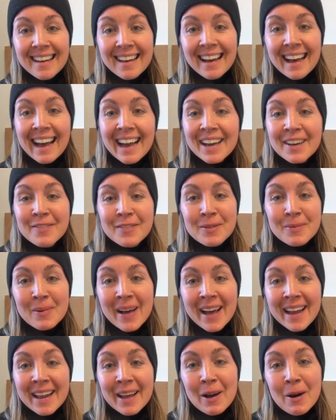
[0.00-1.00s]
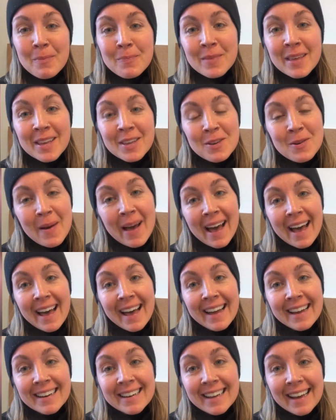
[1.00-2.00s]
Hi everyone, I hope that you
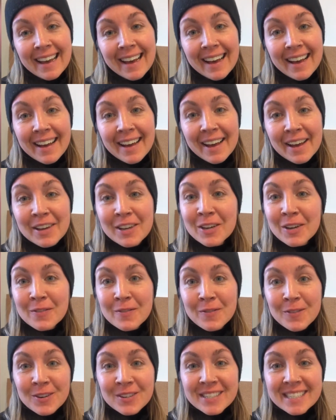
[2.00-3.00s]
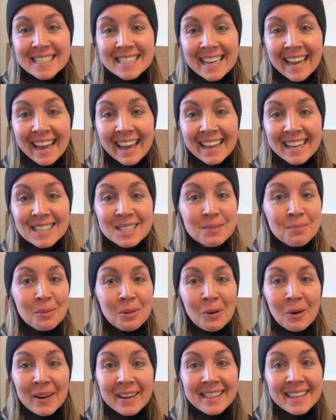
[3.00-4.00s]
had a good first day
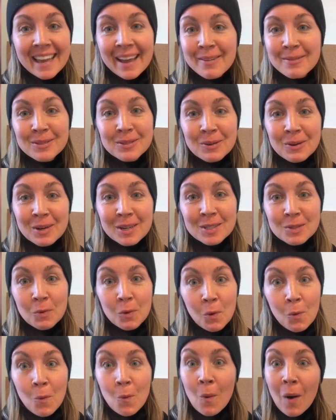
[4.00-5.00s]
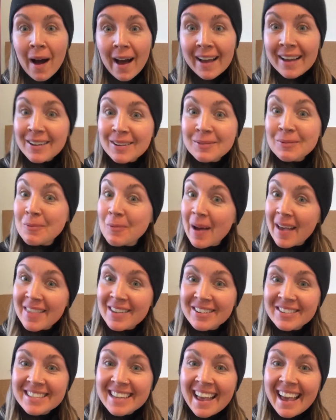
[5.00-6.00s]
exploring the outdoors. What a wild
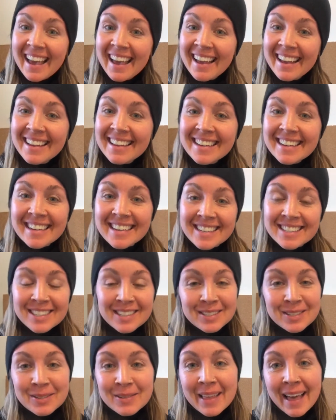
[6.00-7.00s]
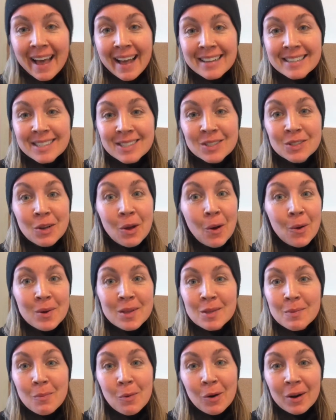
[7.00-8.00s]
weather day to do that. Snow in
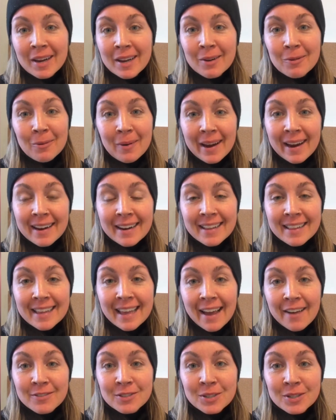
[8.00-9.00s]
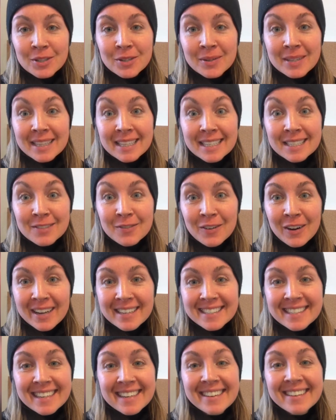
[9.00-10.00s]
the morning, rain in the afternoon, at least for
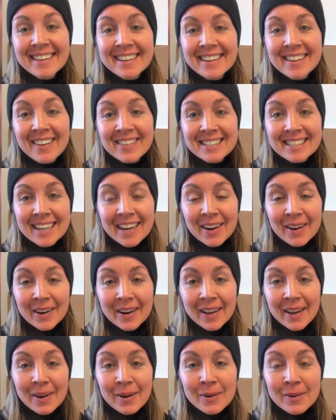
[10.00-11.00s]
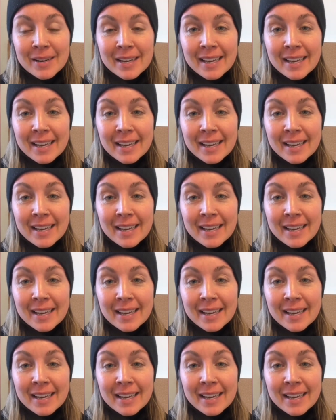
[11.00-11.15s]
us here in Ontario.